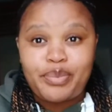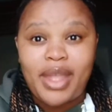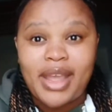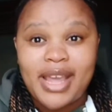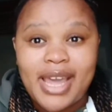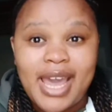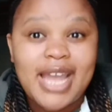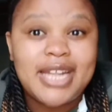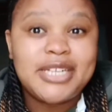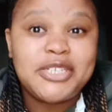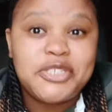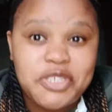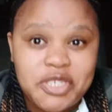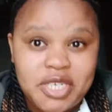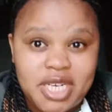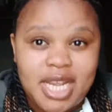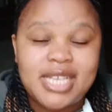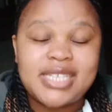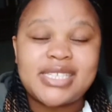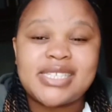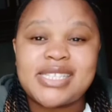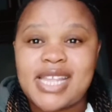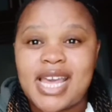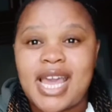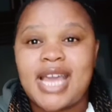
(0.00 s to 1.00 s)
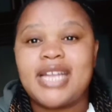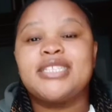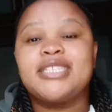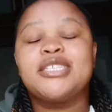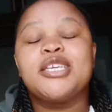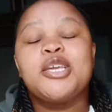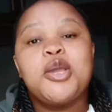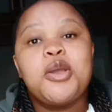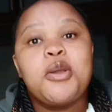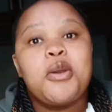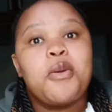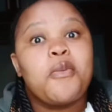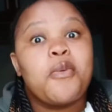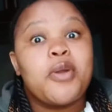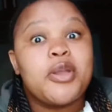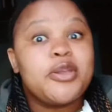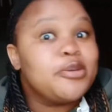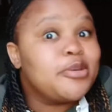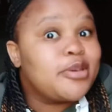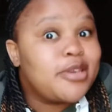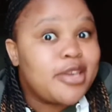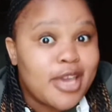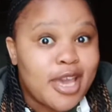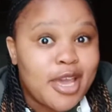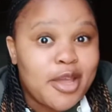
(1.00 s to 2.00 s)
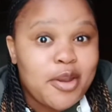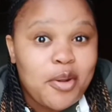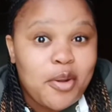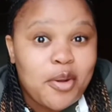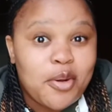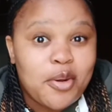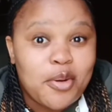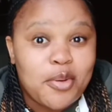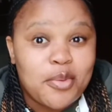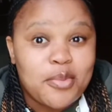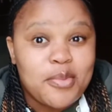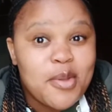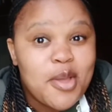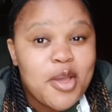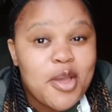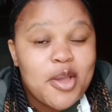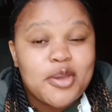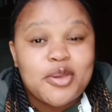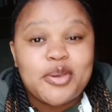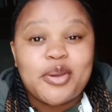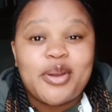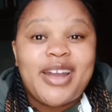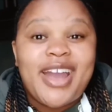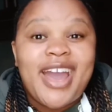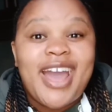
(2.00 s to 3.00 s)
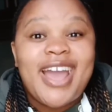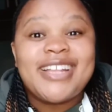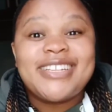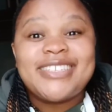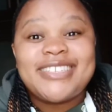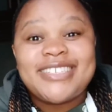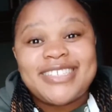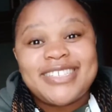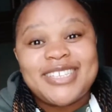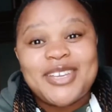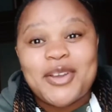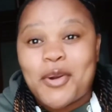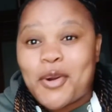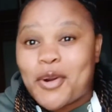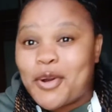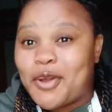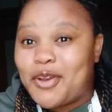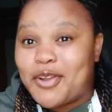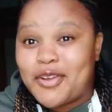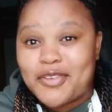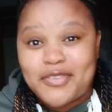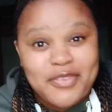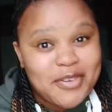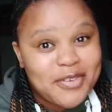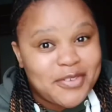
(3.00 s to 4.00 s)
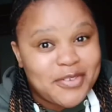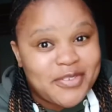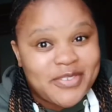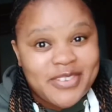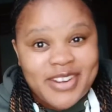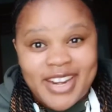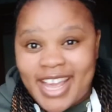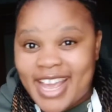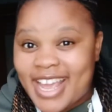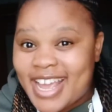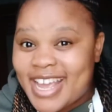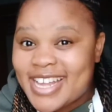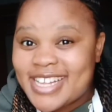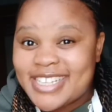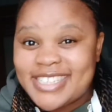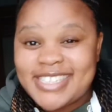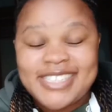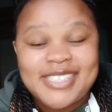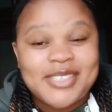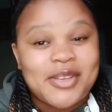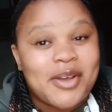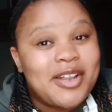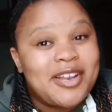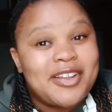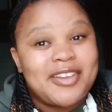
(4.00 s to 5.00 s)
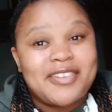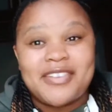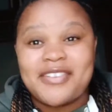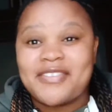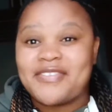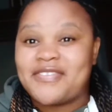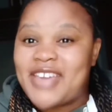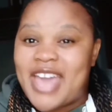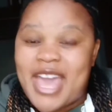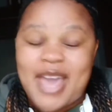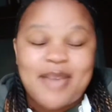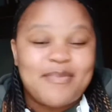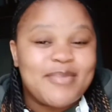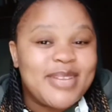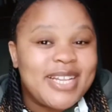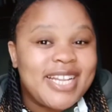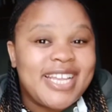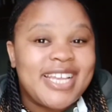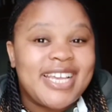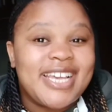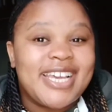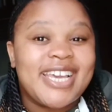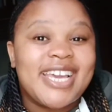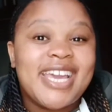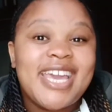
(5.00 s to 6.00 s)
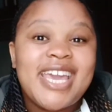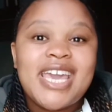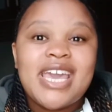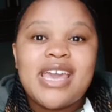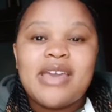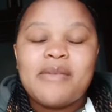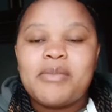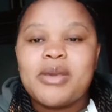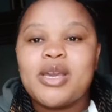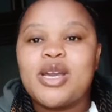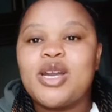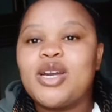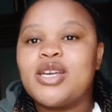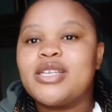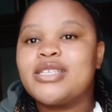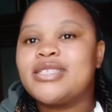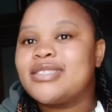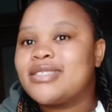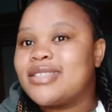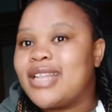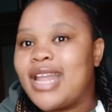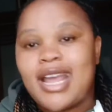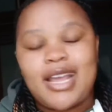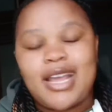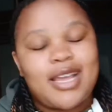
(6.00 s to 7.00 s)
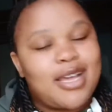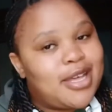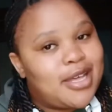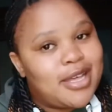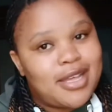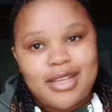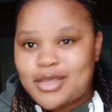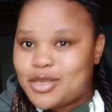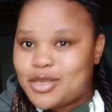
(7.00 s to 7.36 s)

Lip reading: country is that when you get home, you can't see all of your friends, all of your family, because, like,